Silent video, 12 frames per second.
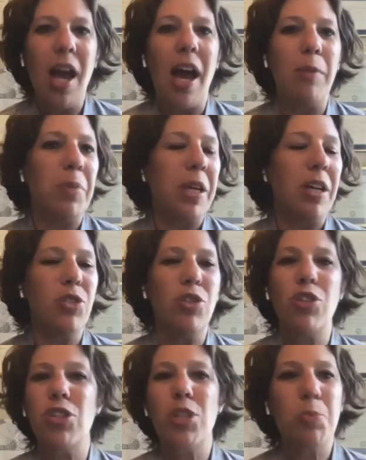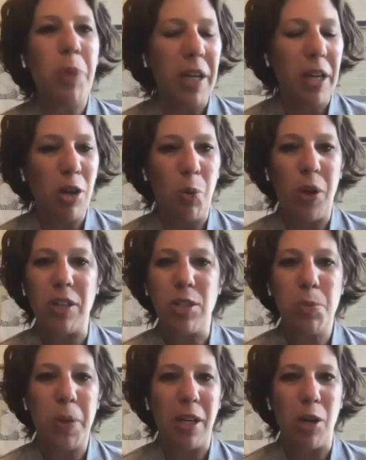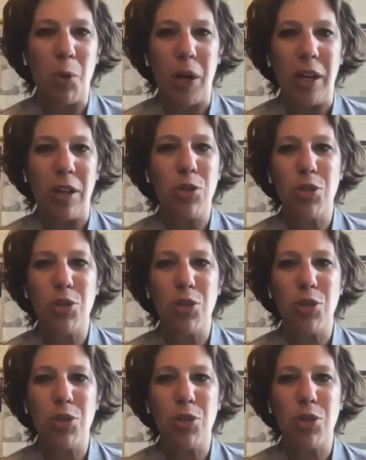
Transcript: And because you're just spinning your wheels, spinning your wheels.